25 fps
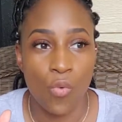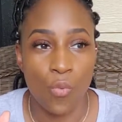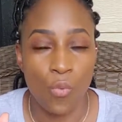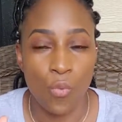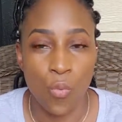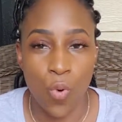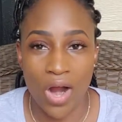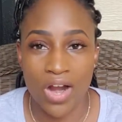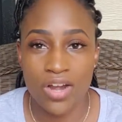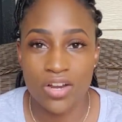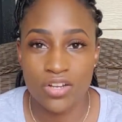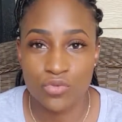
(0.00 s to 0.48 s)

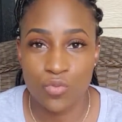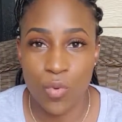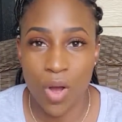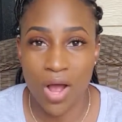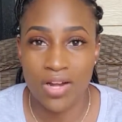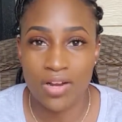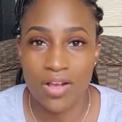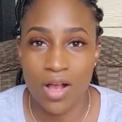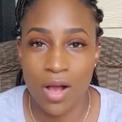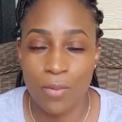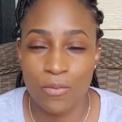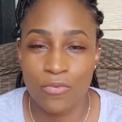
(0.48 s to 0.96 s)
where does
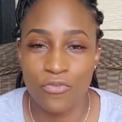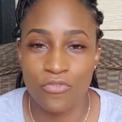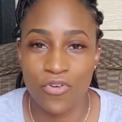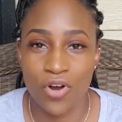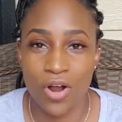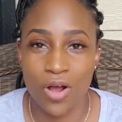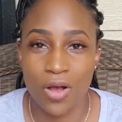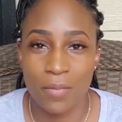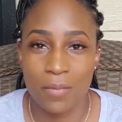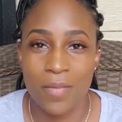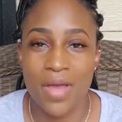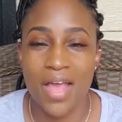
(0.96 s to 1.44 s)
wine come
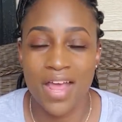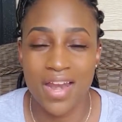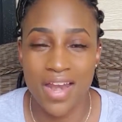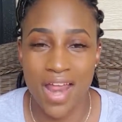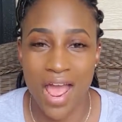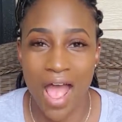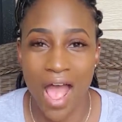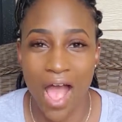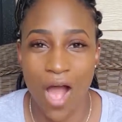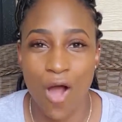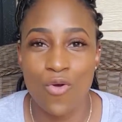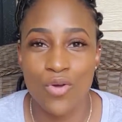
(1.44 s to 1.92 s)
from and
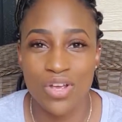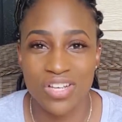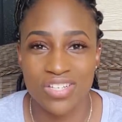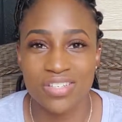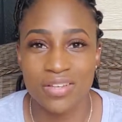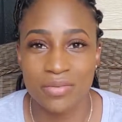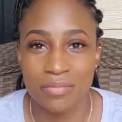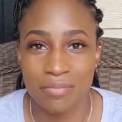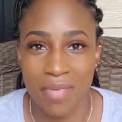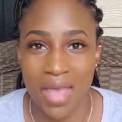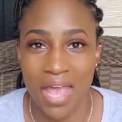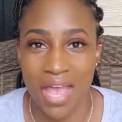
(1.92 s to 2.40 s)
how is
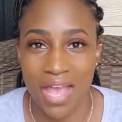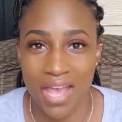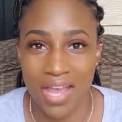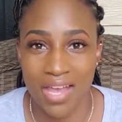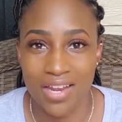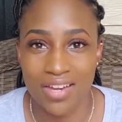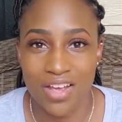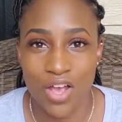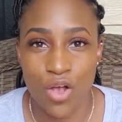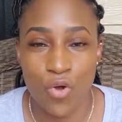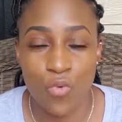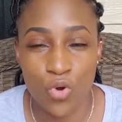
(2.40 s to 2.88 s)
it made?
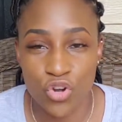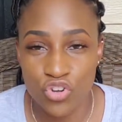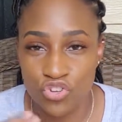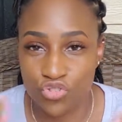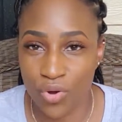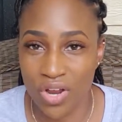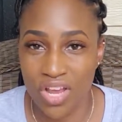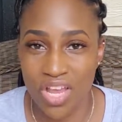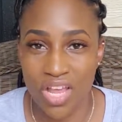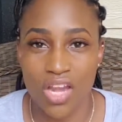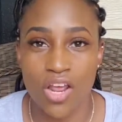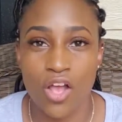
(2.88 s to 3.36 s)
We're
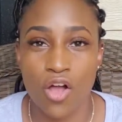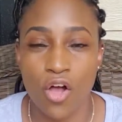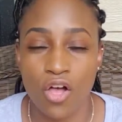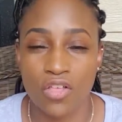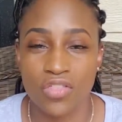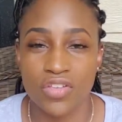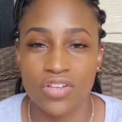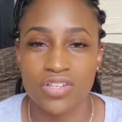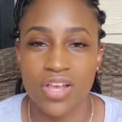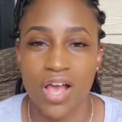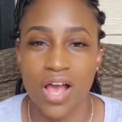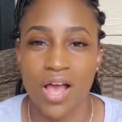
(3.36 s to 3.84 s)
drinking it all
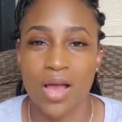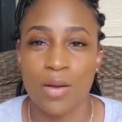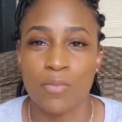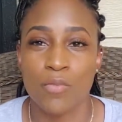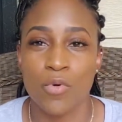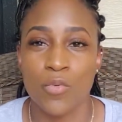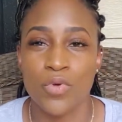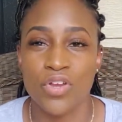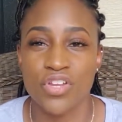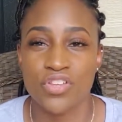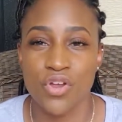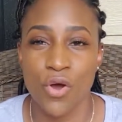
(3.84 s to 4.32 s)
the time,
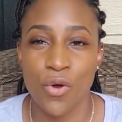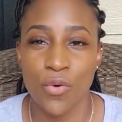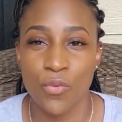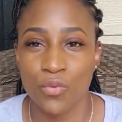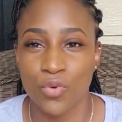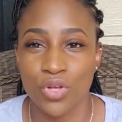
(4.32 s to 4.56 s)
but we don't